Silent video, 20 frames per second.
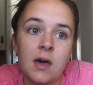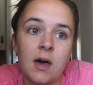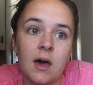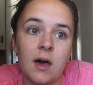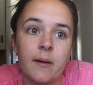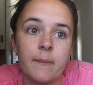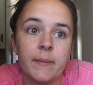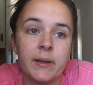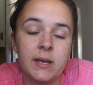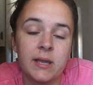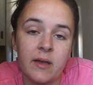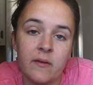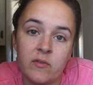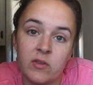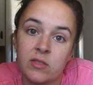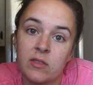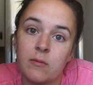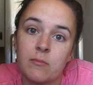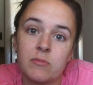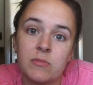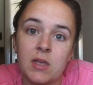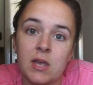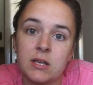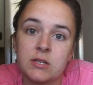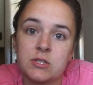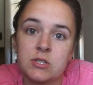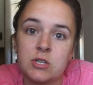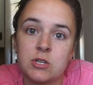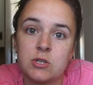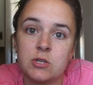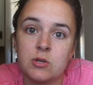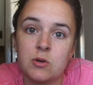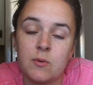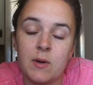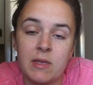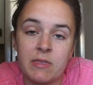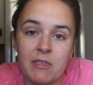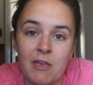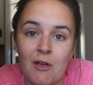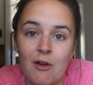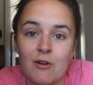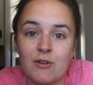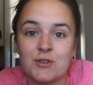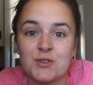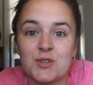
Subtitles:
and giving them things to do, and they are